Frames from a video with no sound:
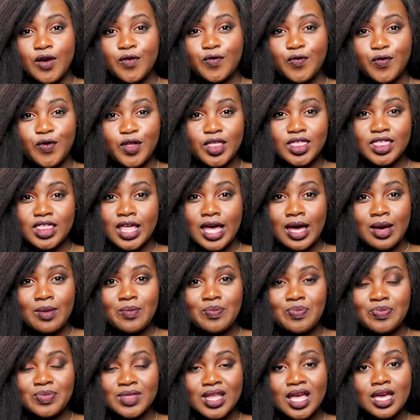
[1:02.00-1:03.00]
for
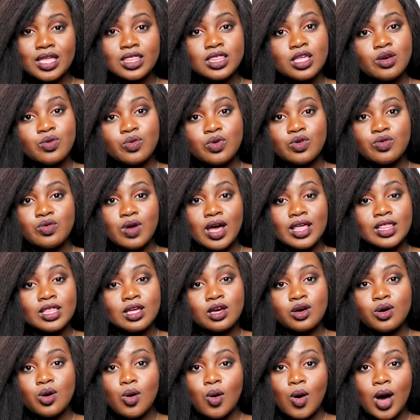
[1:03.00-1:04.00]
them they would rather
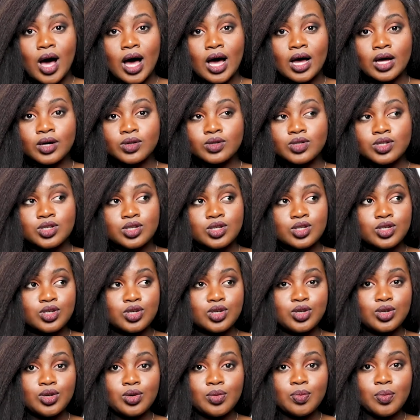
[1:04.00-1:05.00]
go out
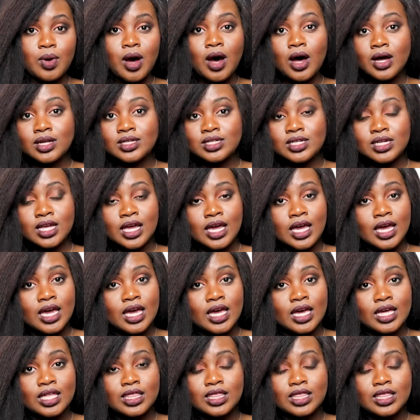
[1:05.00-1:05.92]
to party,